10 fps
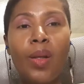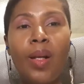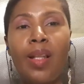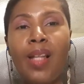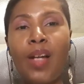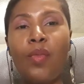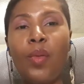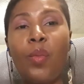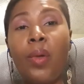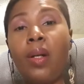a life where
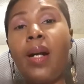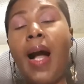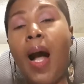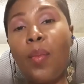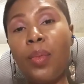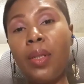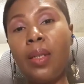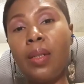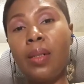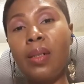we're happy,